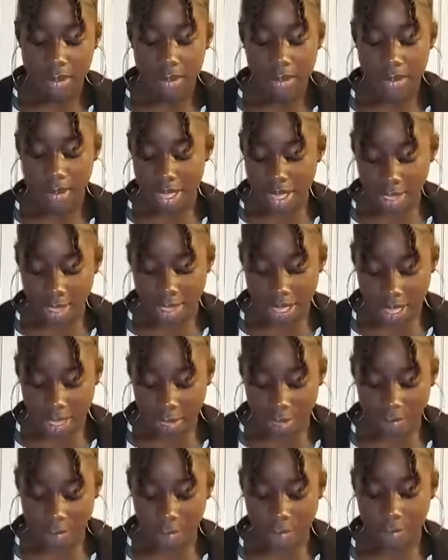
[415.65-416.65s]
Be
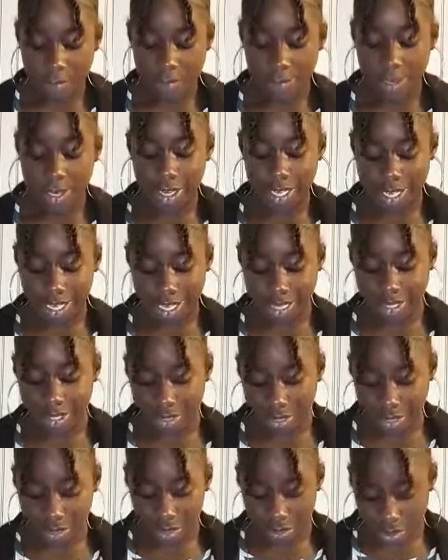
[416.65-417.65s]
thankful for
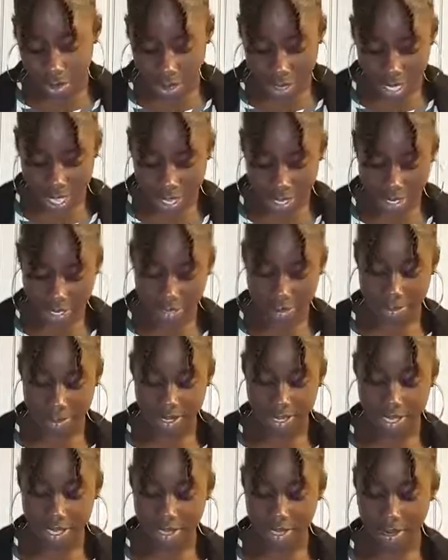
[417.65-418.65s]
each new challenge
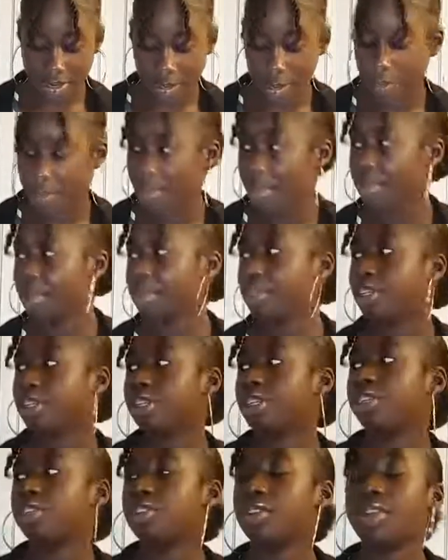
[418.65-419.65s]
because it will build
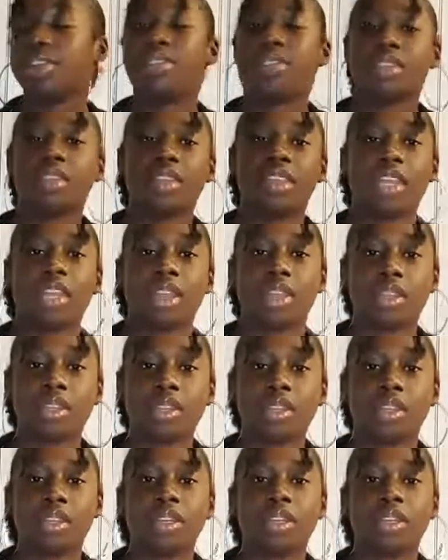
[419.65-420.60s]
your strength and character.